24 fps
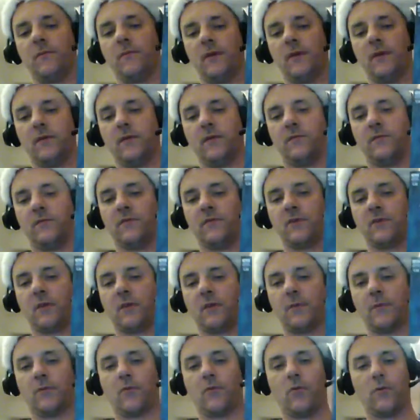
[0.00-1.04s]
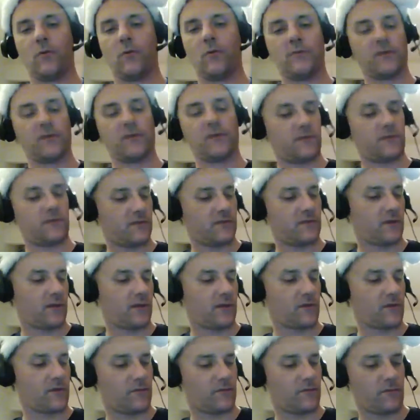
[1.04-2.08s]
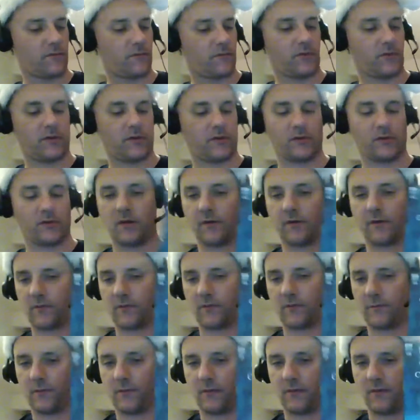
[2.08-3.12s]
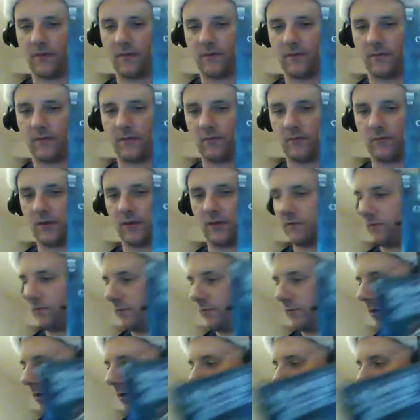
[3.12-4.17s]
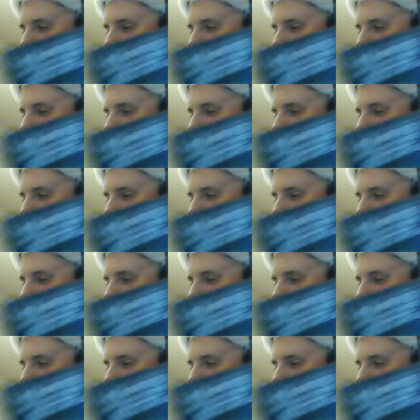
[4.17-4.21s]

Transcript: It is the Gentleman Corpse. This is another really good cover of the week as well.